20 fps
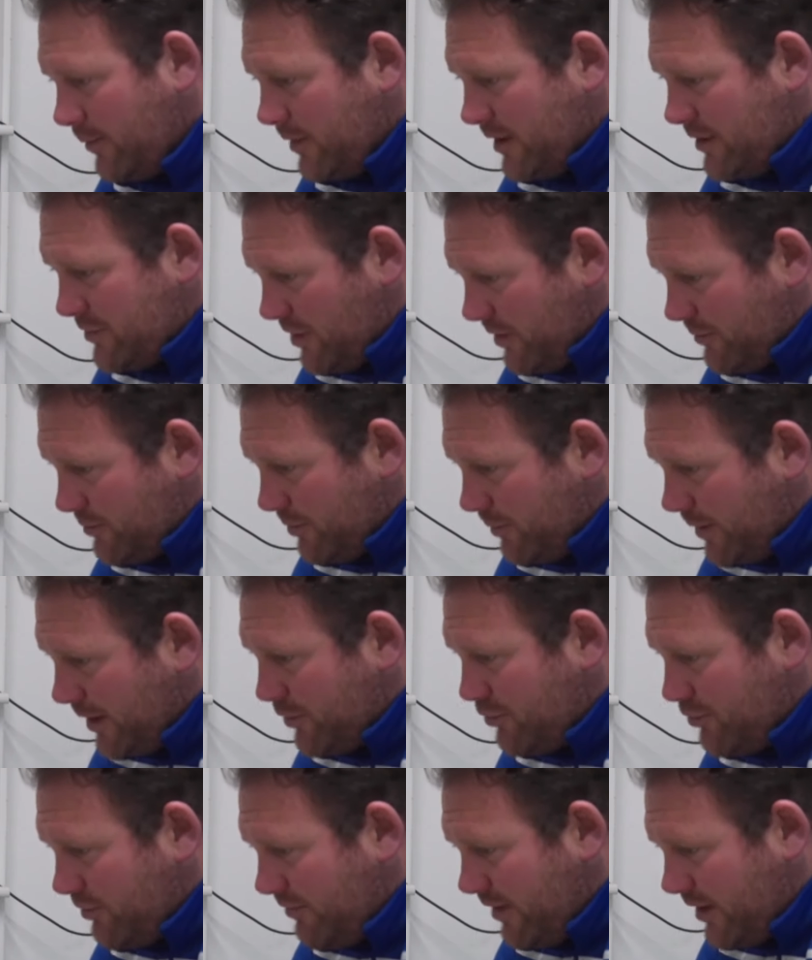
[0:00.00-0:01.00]
In terms of
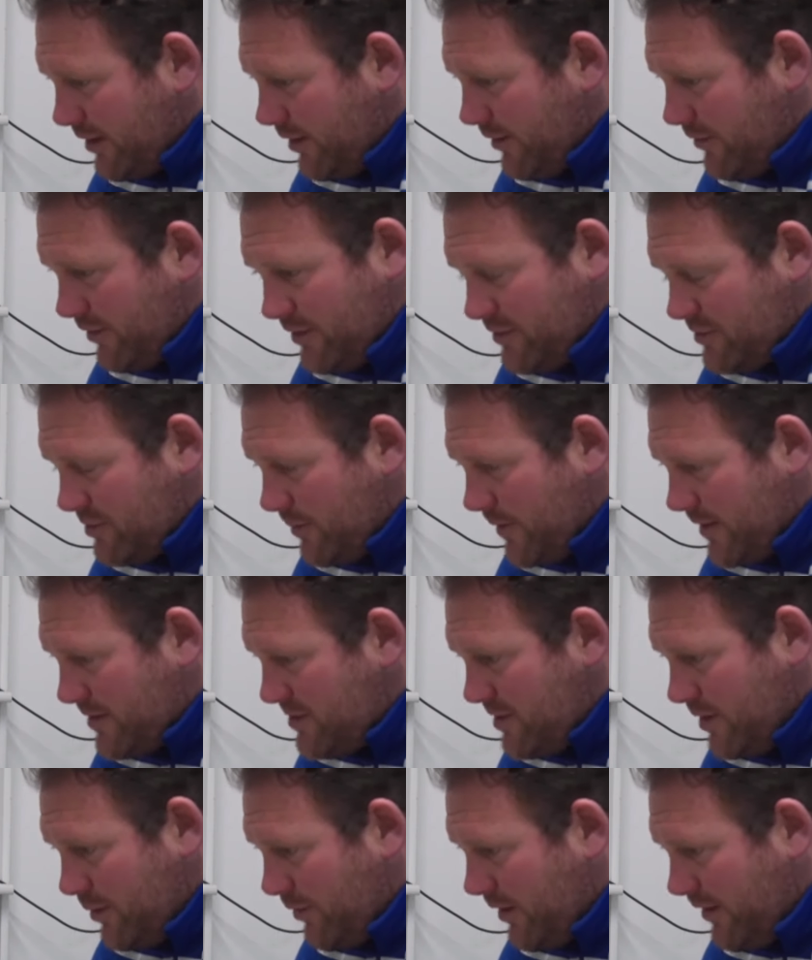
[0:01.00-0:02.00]
monetary value, I think it's the
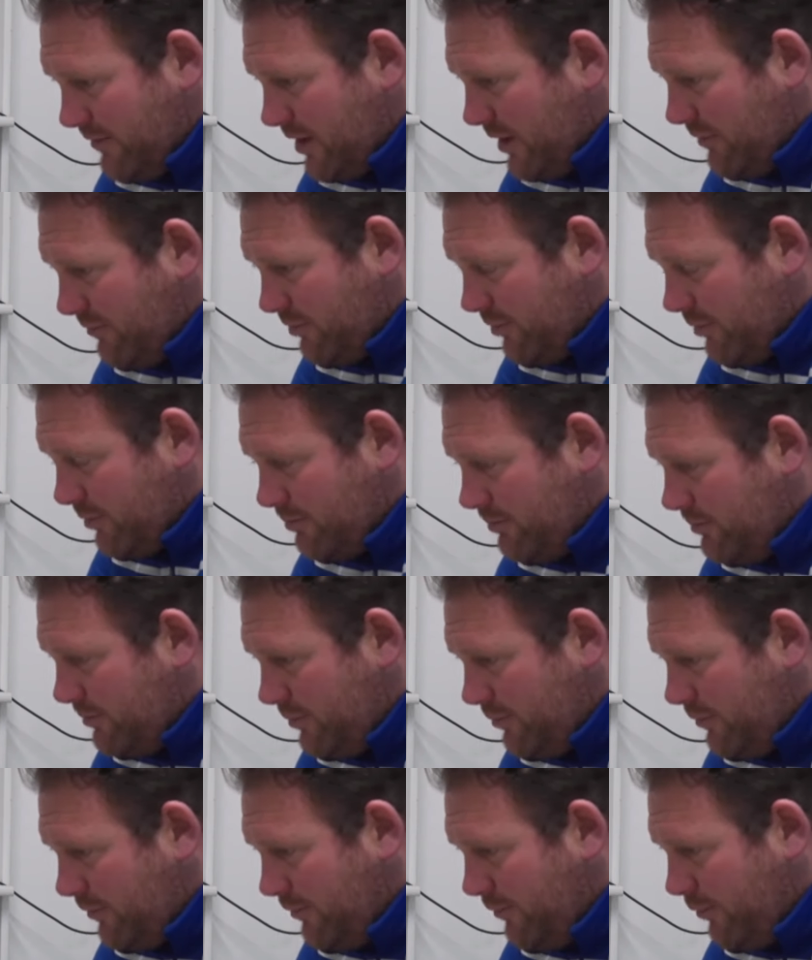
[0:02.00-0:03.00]
best deal they've done for
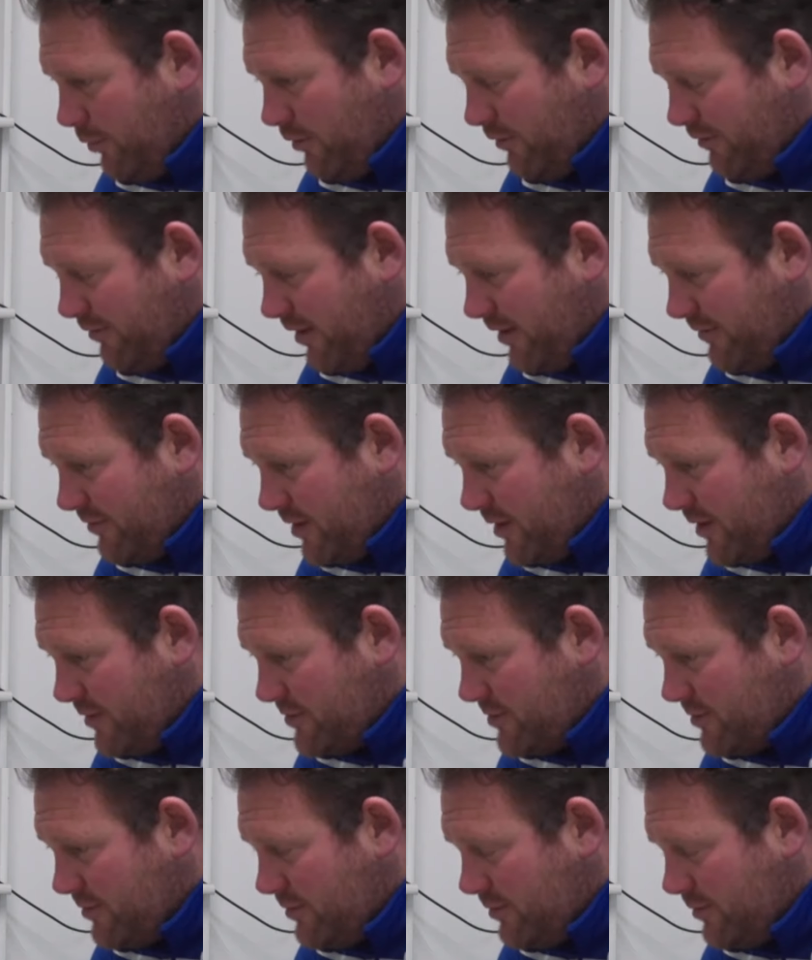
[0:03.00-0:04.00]
4 or 5
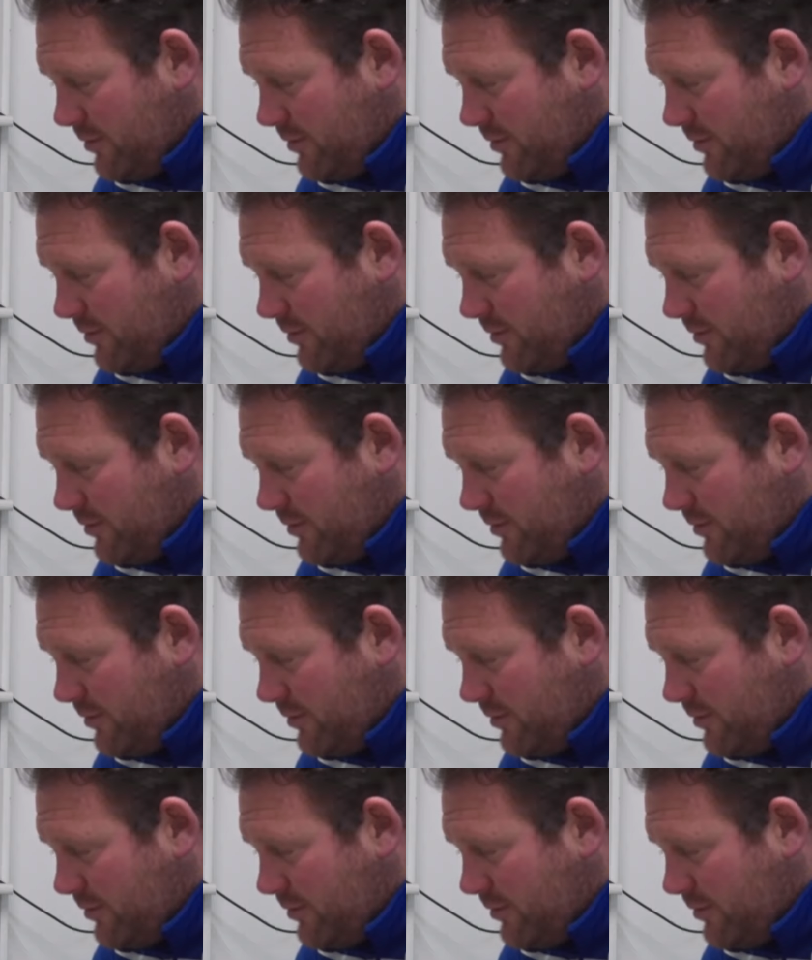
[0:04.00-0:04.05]
years.